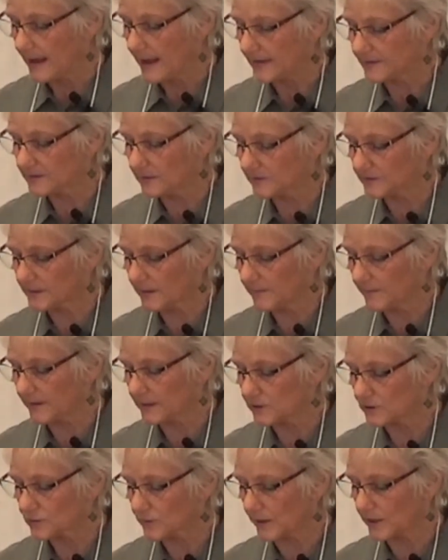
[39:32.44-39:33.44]
as though
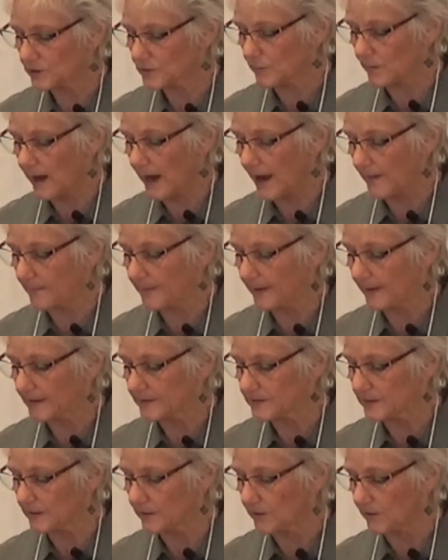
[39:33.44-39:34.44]
something strange were happening
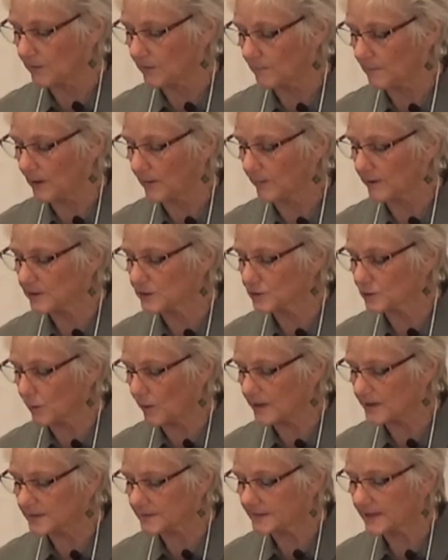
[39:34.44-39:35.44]
to you, but
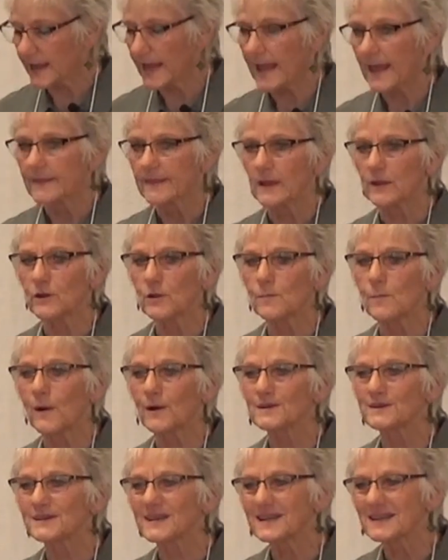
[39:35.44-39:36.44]
rejoice that you
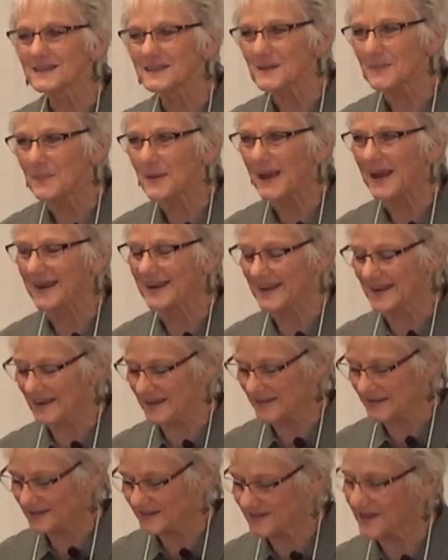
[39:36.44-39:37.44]
participate
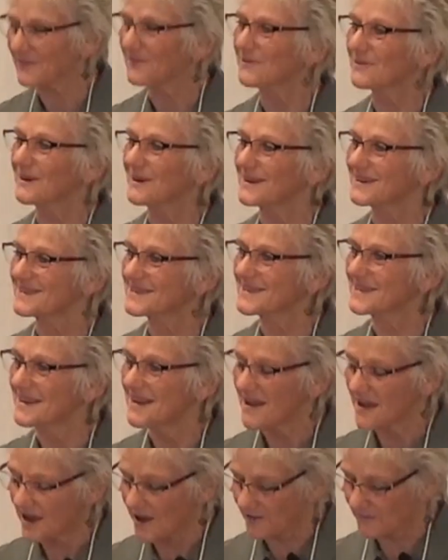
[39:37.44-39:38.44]
in the sufferings
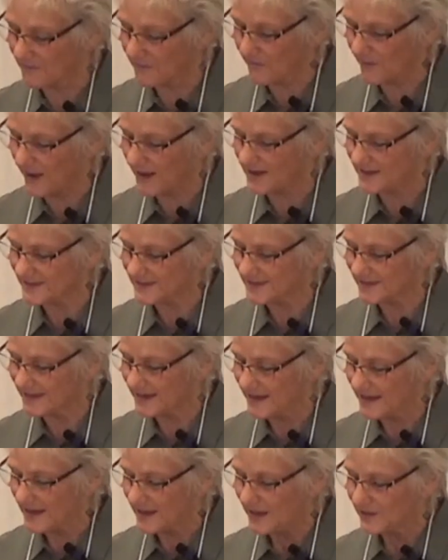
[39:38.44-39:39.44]
of Christ
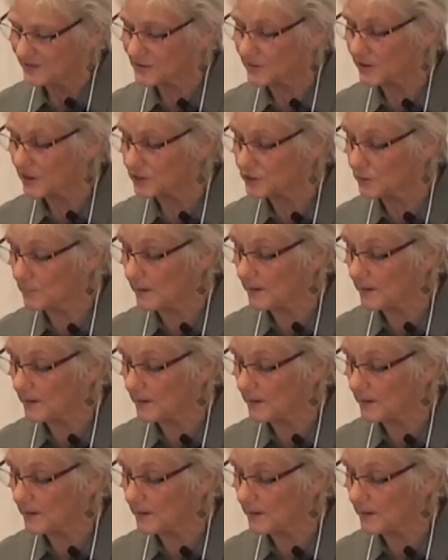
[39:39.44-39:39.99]
so that you